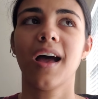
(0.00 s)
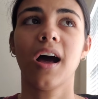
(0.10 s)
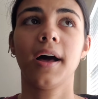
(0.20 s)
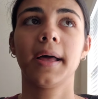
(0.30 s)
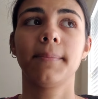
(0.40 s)

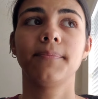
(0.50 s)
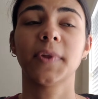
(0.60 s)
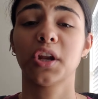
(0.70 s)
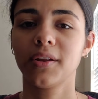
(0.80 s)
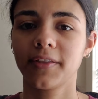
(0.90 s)

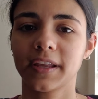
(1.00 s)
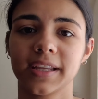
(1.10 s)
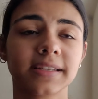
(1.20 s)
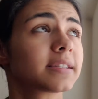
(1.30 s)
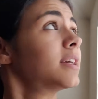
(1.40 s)
Another thing
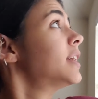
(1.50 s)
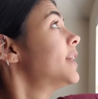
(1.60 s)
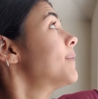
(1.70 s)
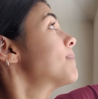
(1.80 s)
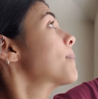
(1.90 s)
is,
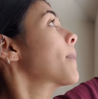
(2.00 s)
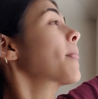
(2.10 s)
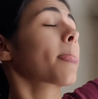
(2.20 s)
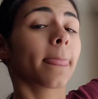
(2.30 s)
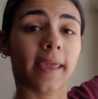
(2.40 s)

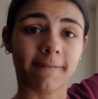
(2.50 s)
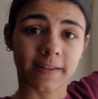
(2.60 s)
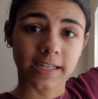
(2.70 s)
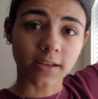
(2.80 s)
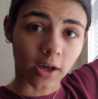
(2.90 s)
if
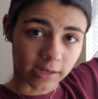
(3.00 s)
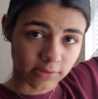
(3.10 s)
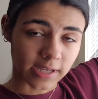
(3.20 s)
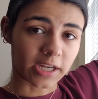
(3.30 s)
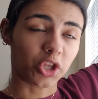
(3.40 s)
it is hot
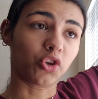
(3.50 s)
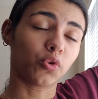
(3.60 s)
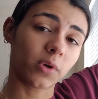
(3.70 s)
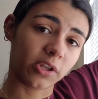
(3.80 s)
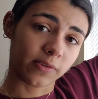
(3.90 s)
outside and you do
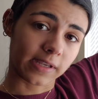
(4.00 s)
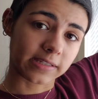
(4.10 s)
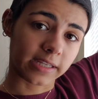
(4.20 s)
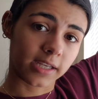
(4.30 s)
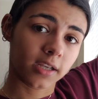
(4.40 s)
want to use
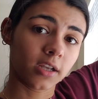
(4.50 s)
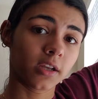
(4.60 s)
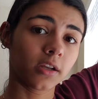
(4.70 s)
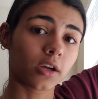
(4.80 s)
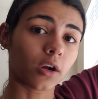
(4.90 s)
AC,
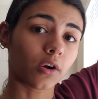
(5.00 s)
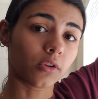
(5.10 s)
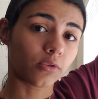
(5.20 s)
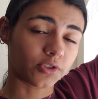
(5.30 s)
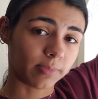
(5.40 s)

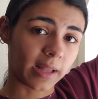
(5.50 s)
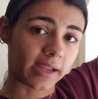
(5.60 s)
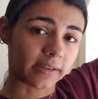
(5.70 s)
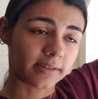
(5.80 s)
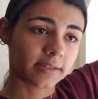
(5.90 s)
close your
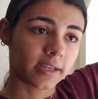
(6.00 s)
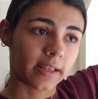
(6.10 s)
blinds.